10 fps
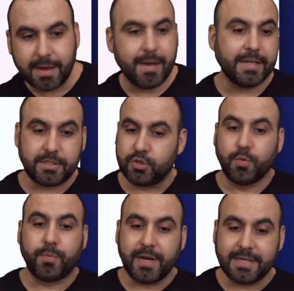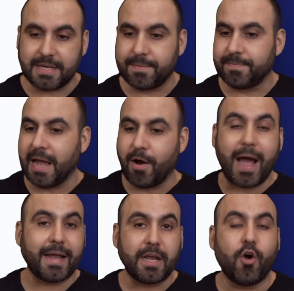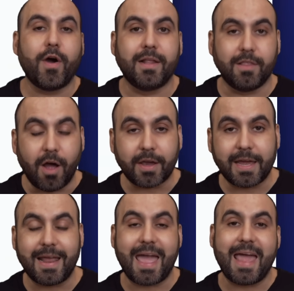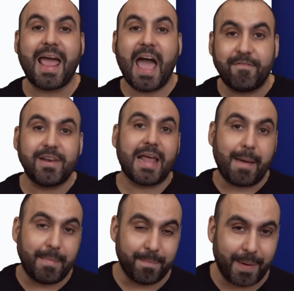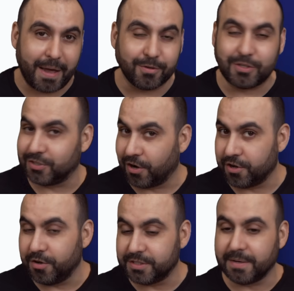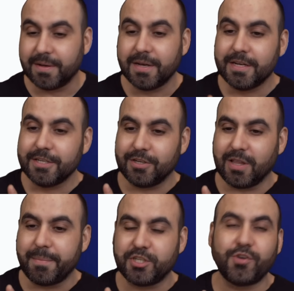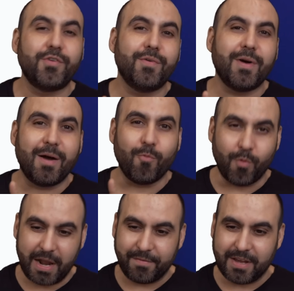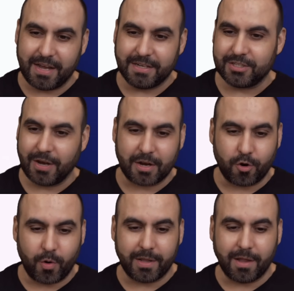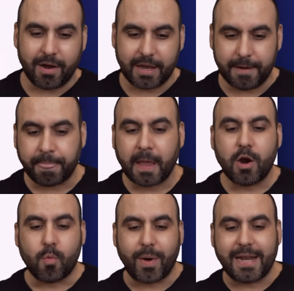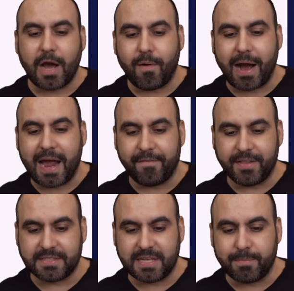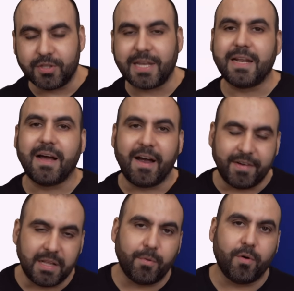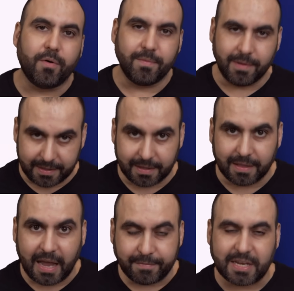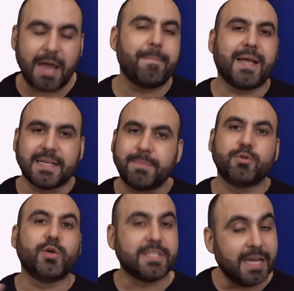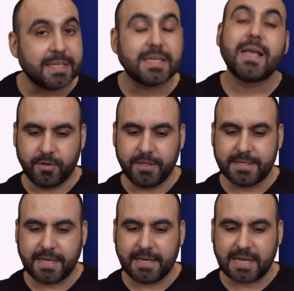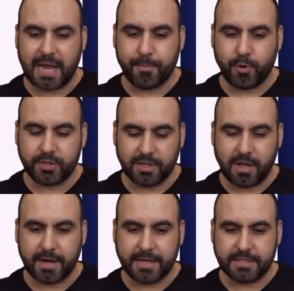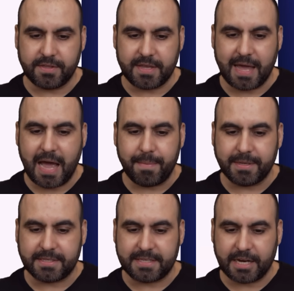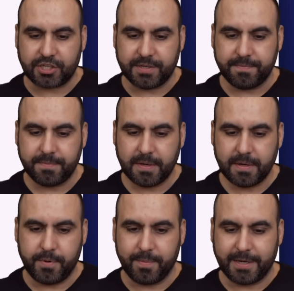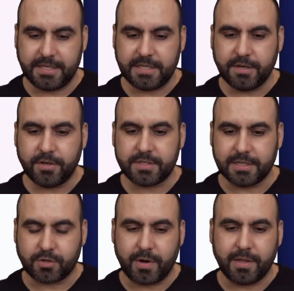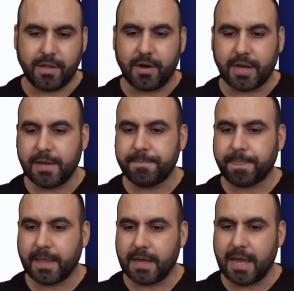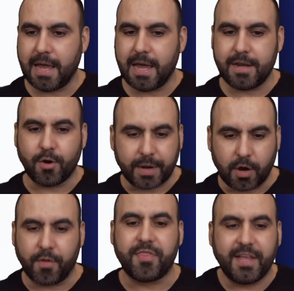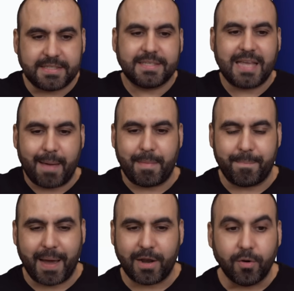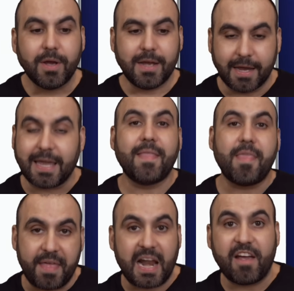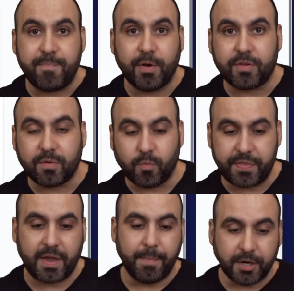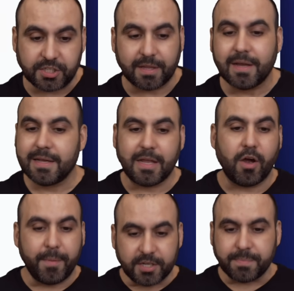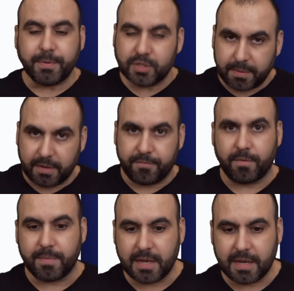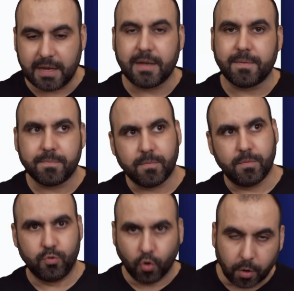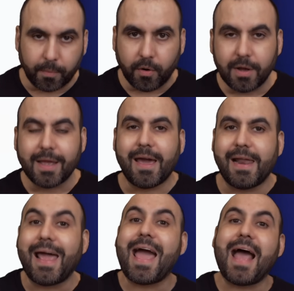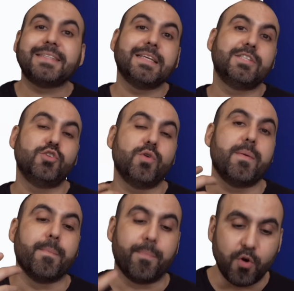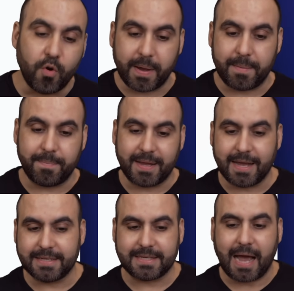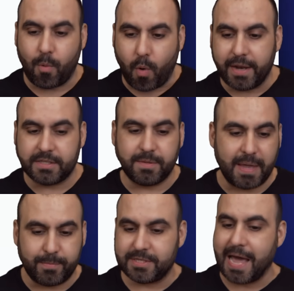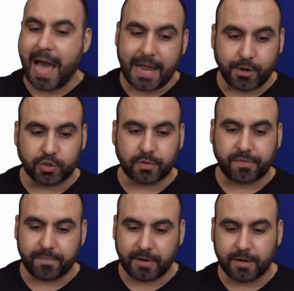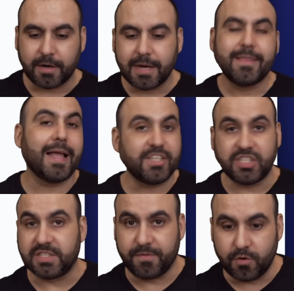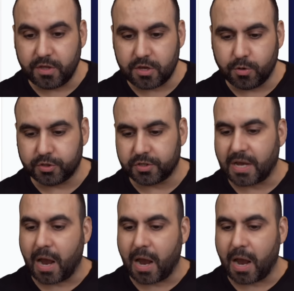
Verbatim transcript: And it's super easy. Now I can go ahead and log in, and I have an admin panel to start using. So let me show you what I've done. So I can go ahead and log in. Right now I have this demo data available in the live site because I'm doing tests. So in this case, I'm going to log into the admin section with my details. Let's go ahead and log in. And here we go. This is the admin panel again that I've built with Emergent. Now Emergent built something for me normal, and I asked it to improve it because I wanted to be able to add user from here, not just view the users.